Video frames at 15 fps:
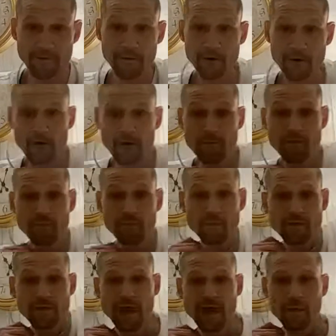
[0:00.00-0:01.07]

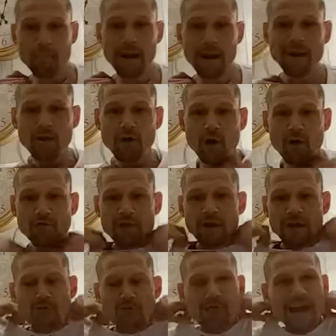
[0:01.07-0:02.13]
That may not have been
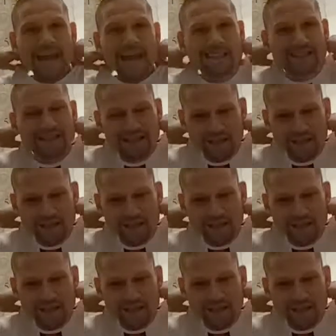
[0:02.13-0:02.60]
created